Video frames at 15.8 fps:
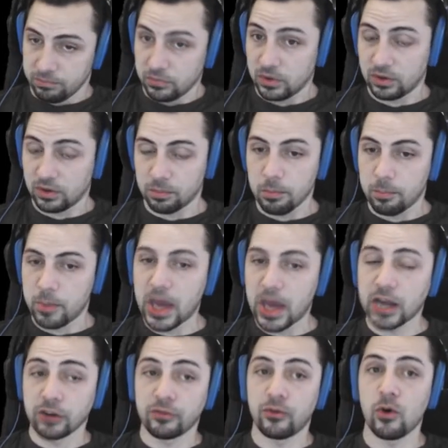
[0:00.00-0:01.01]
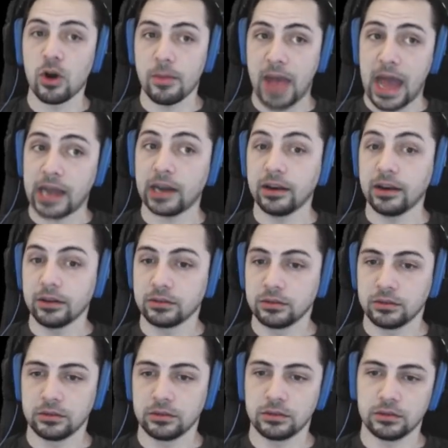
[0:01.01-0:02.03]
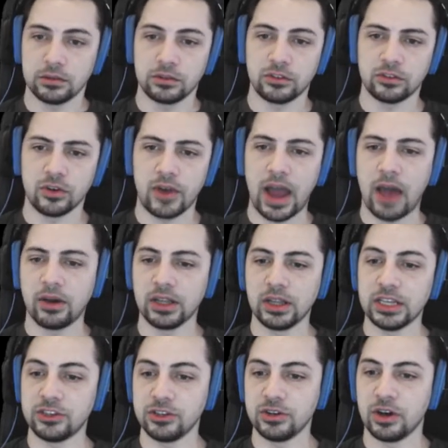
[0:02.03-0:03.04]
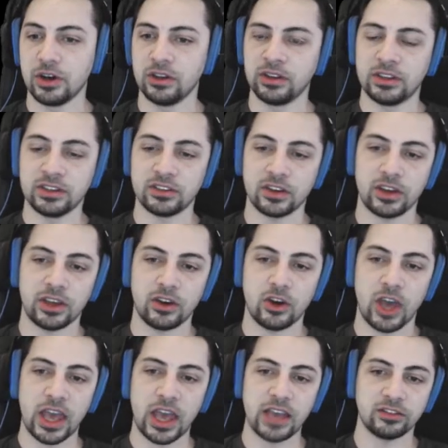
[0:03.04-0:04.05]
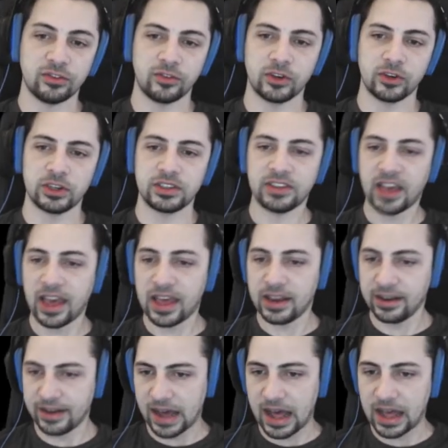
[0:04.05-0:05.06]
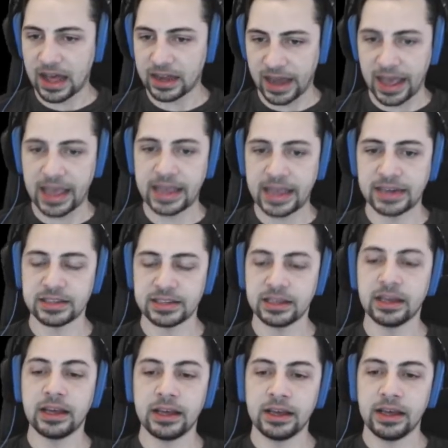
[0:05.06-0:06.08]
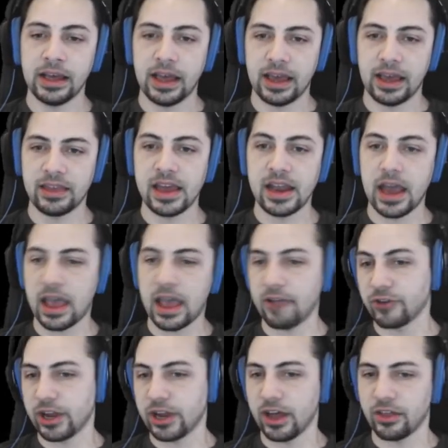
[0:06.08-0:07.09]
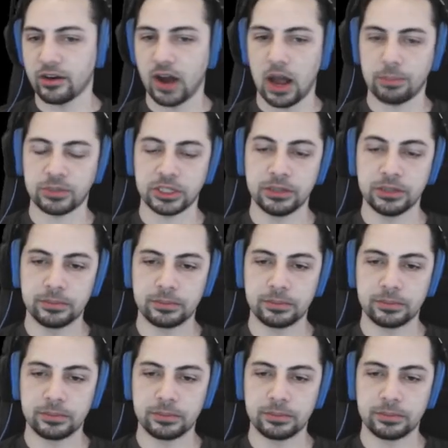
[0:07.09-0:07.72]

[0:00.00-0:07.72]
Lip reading: It's better formatted. So now at least you know that there's a case for 10, 9, 8, and then every other option,